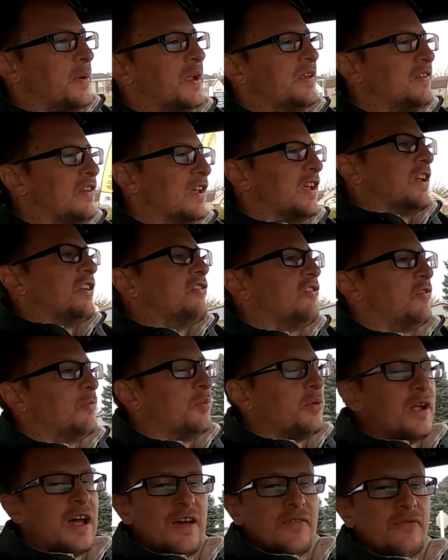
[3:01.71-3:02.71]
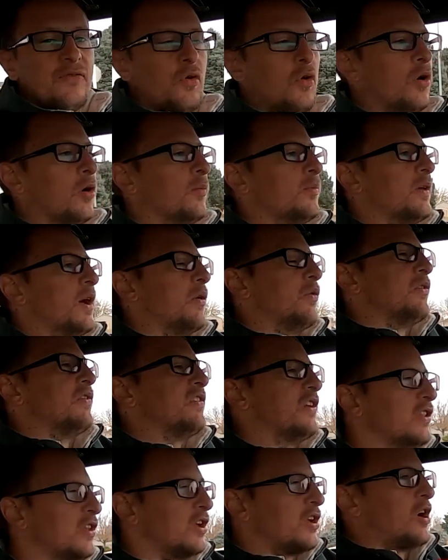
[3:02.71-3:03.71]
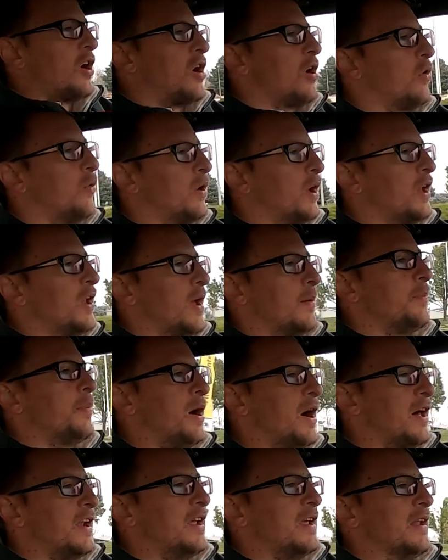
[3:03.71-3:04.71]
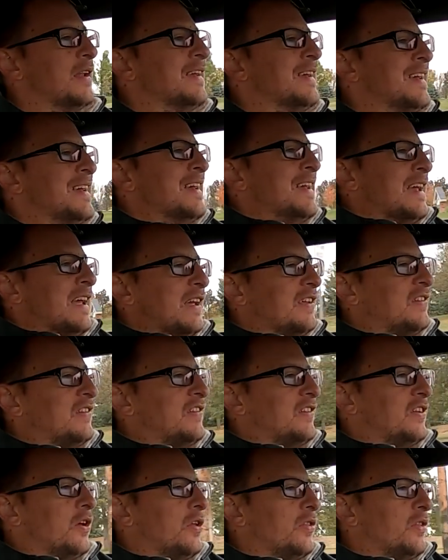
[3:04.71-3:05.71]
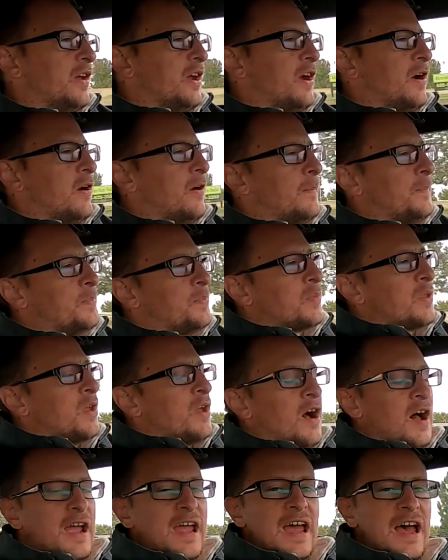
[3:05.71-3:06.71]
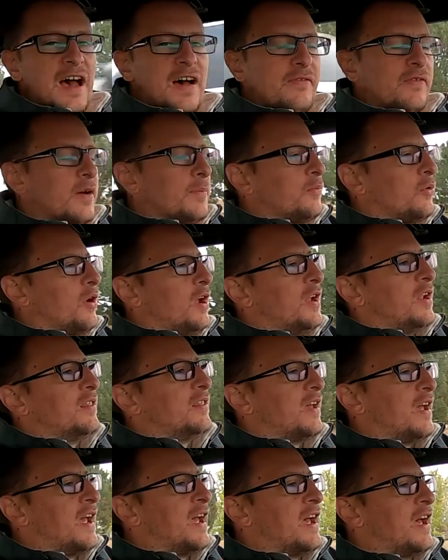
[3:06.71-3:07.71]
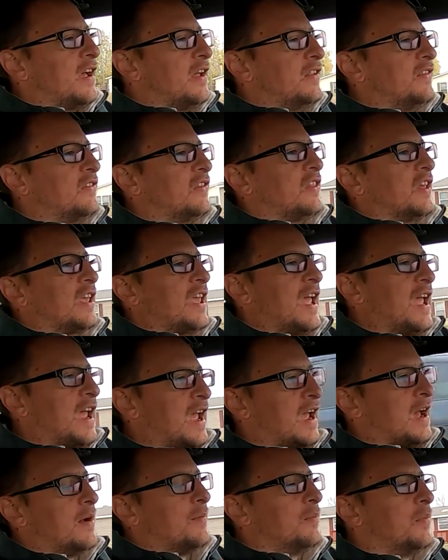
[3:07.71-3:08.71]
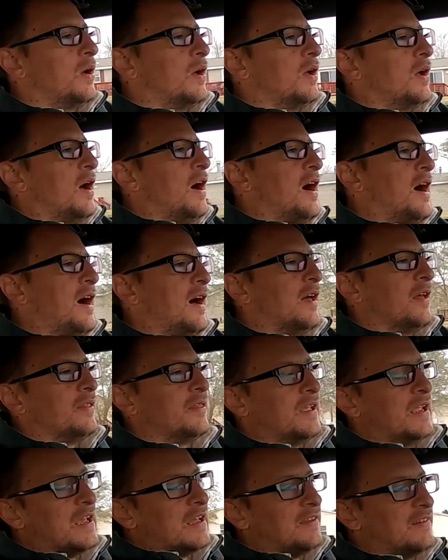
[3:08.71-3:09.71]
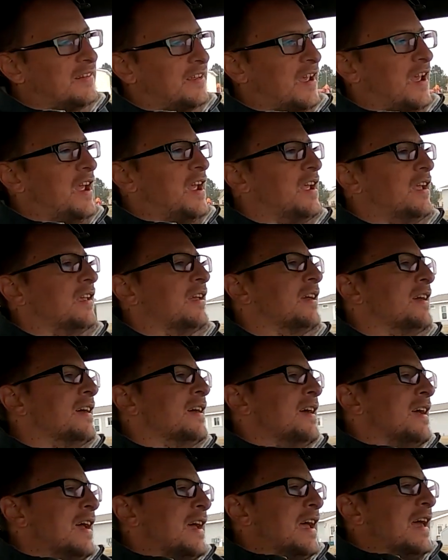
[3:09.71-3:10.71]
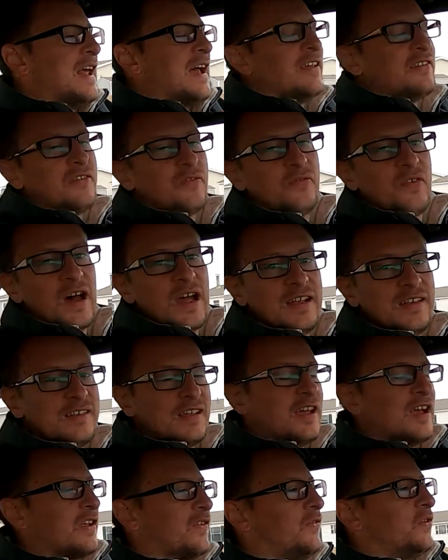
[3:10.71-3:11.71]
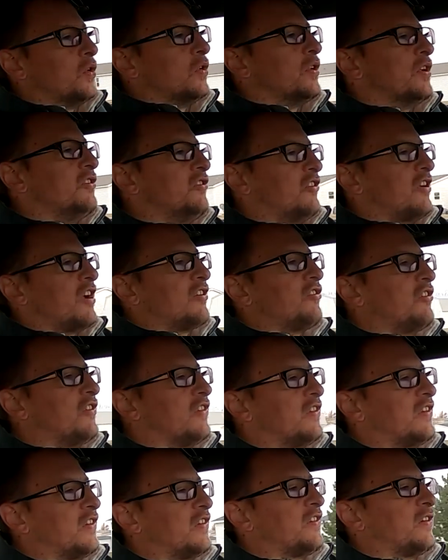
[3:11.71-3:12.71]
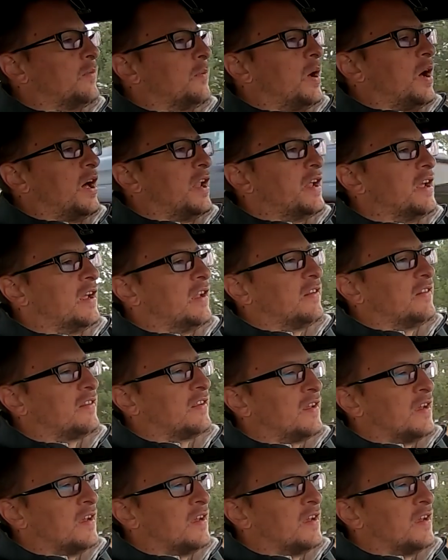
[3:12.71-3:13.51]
basic engine platform that was in the car when I bought it is still there, I have upgraded the heads, the cam, the intake. It has a Flytech fuel injection system on it,